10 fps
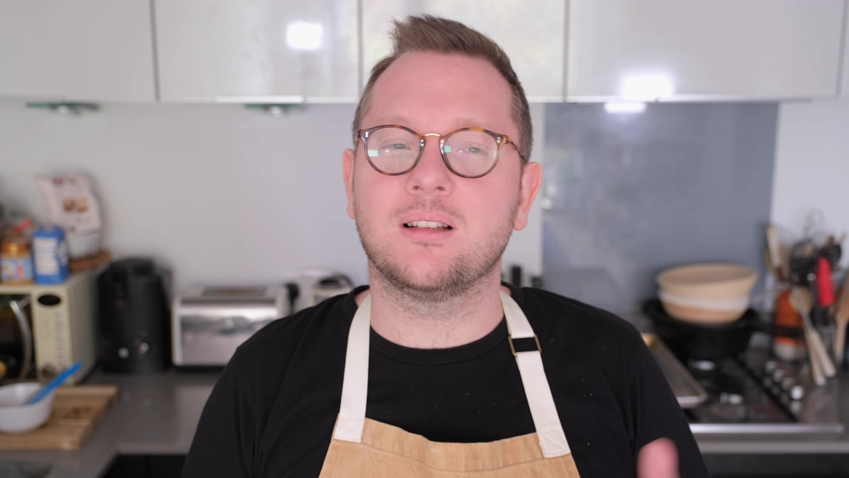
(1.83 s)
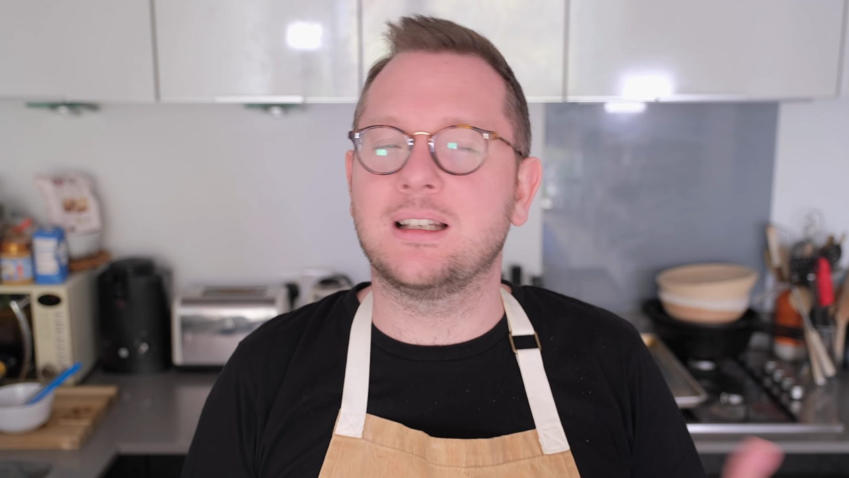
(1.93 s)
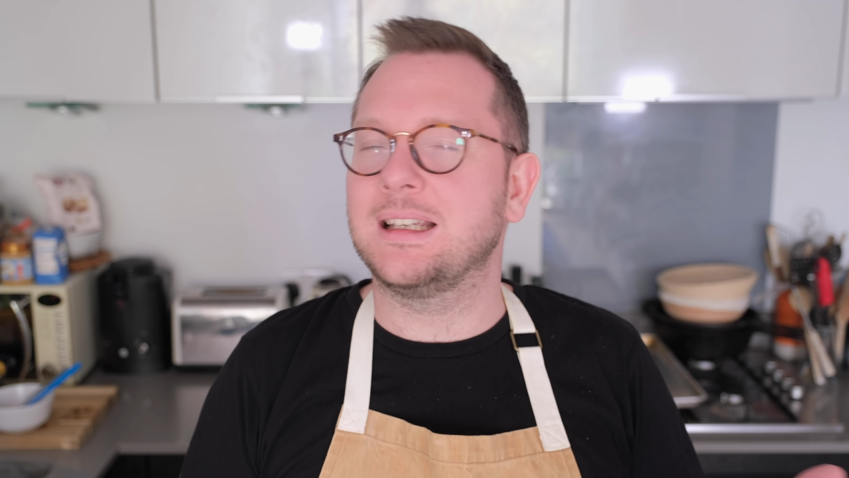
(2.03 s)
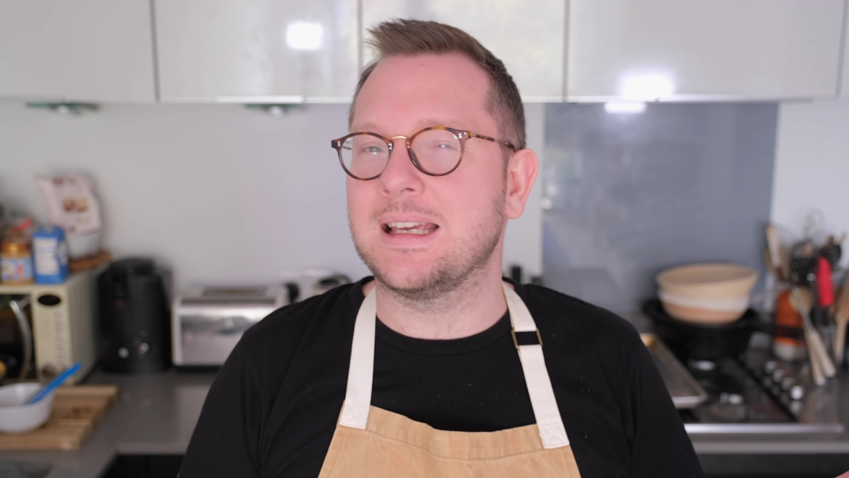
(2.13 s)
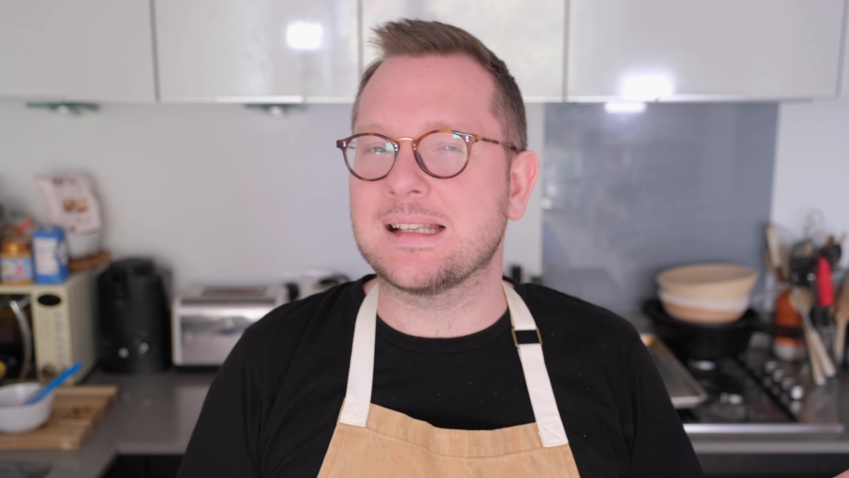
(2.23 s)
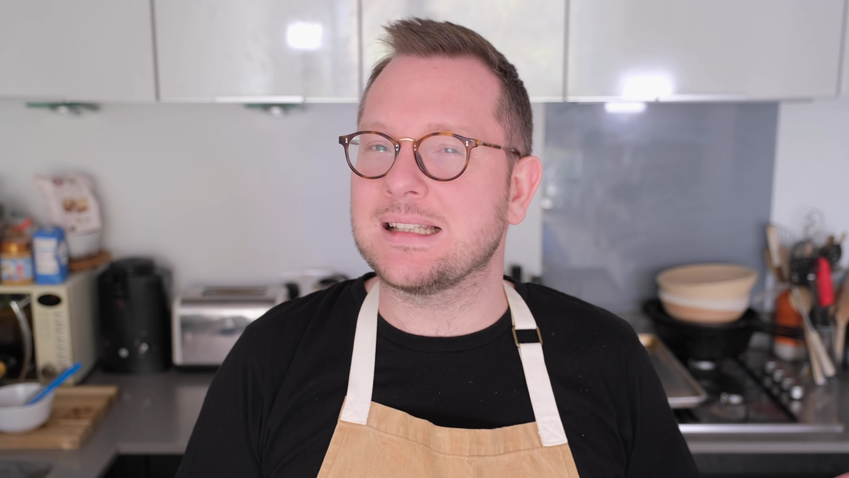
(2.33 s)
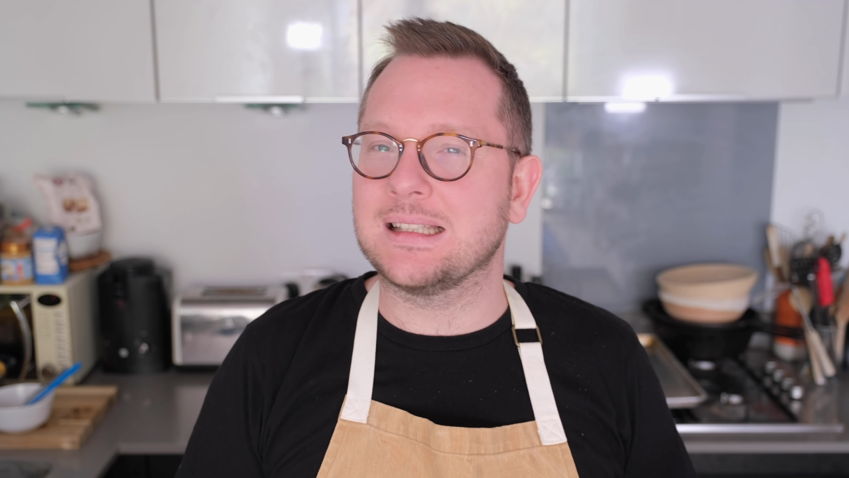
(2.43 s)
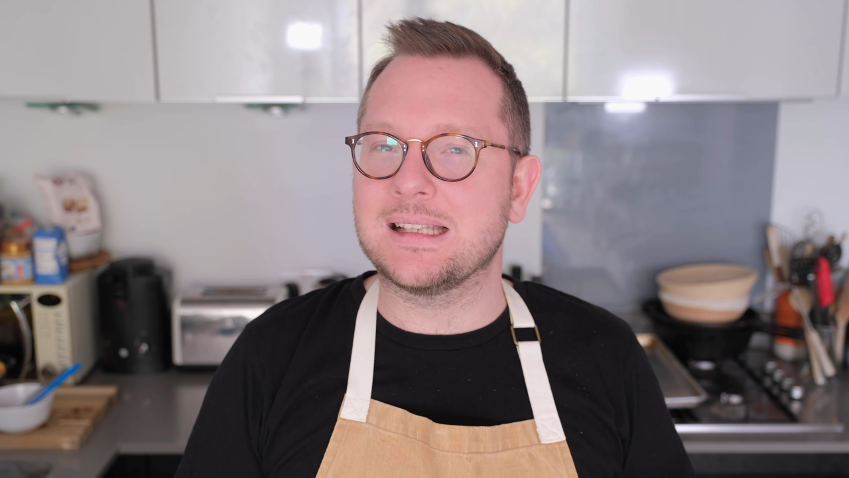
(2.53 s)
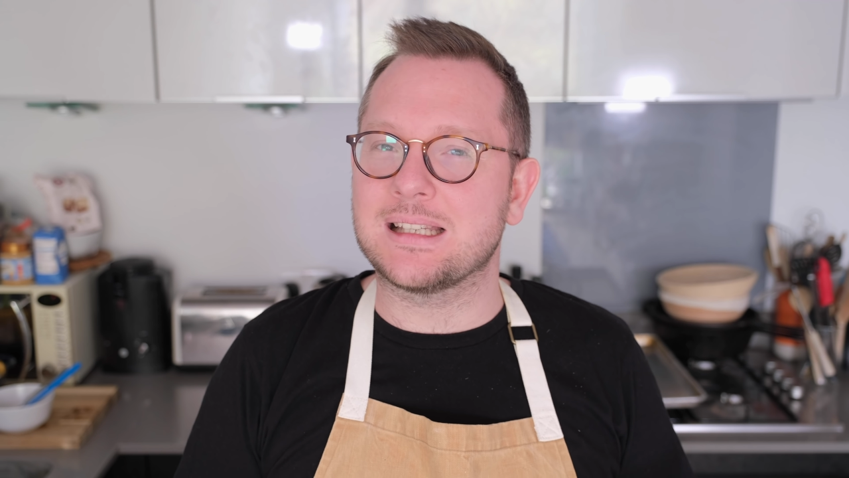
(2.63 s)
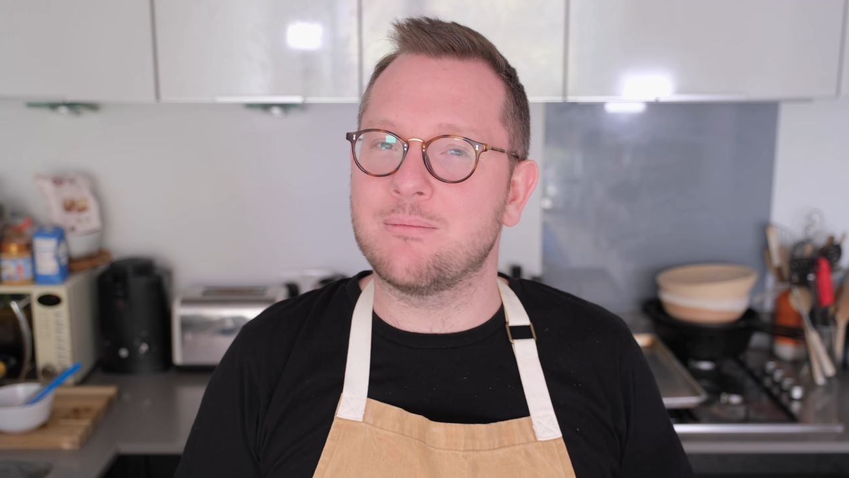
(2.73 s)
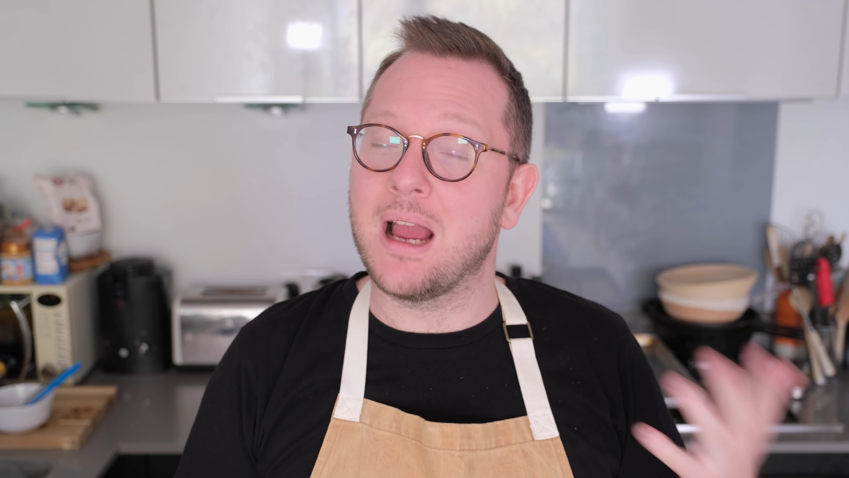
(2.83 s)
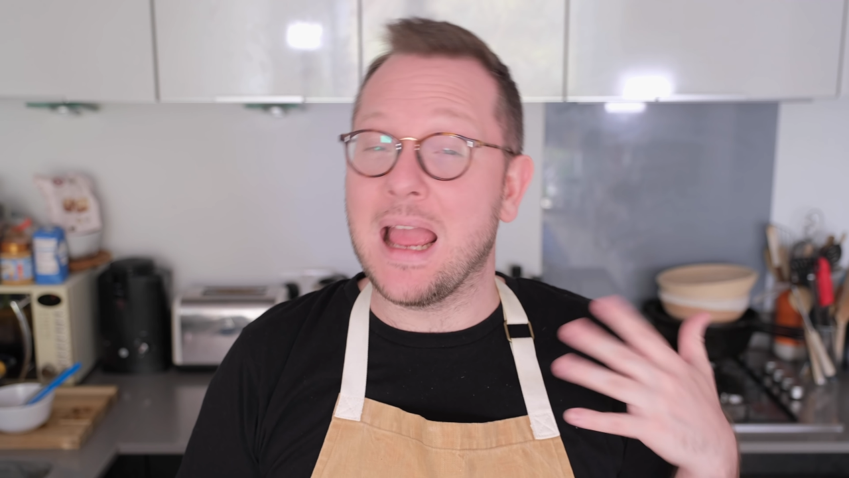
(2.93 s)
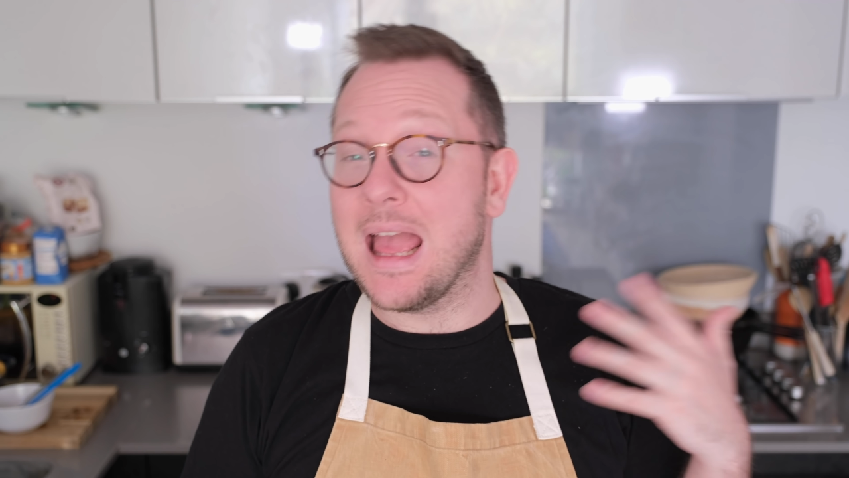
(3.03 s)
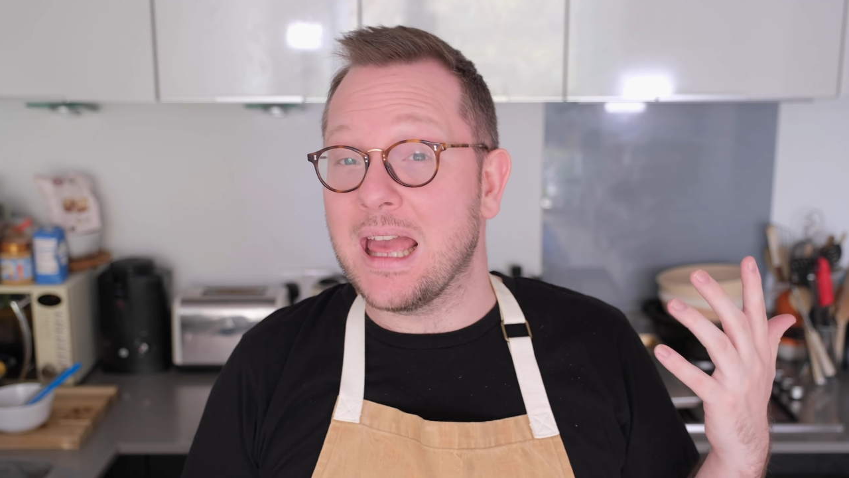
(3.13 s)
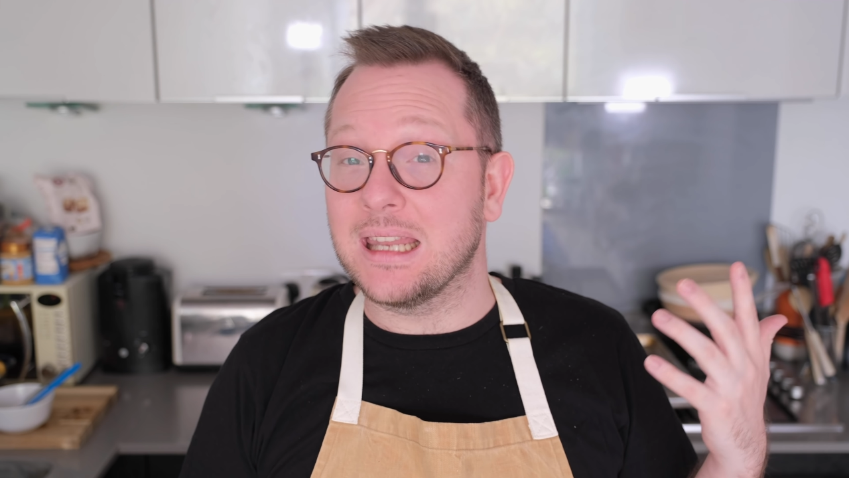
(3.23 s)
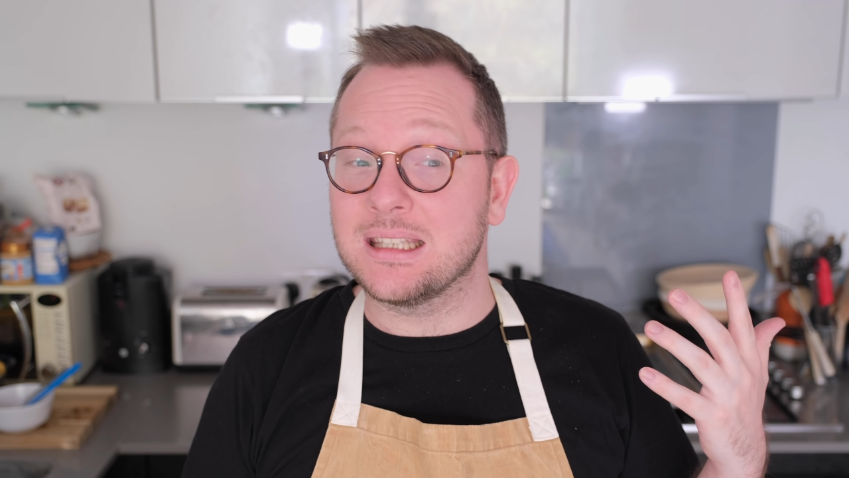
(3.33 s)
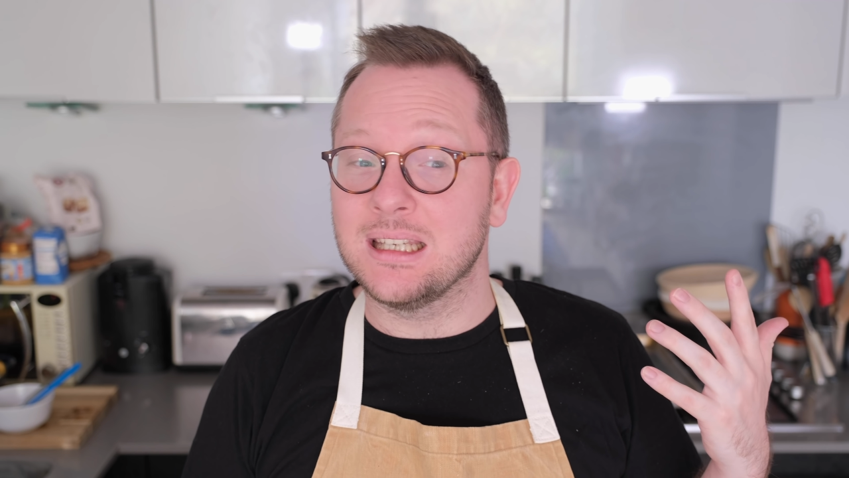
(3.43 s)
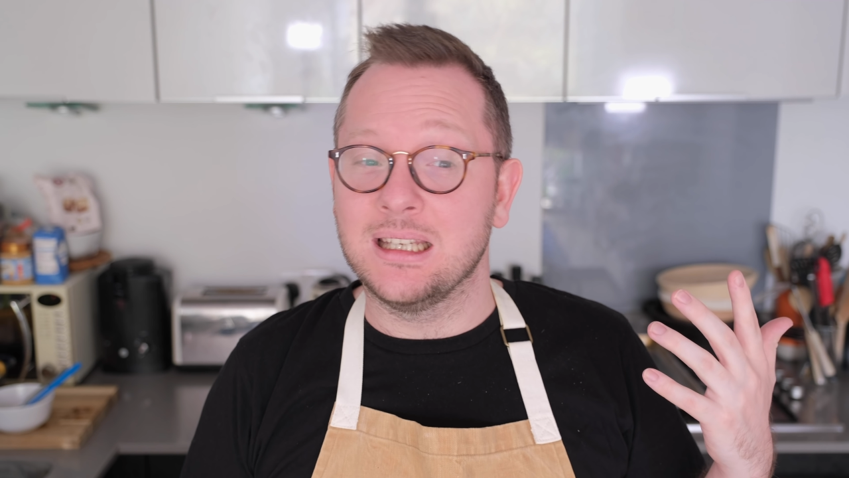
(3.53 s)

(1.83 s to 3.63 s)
it is at least in my head.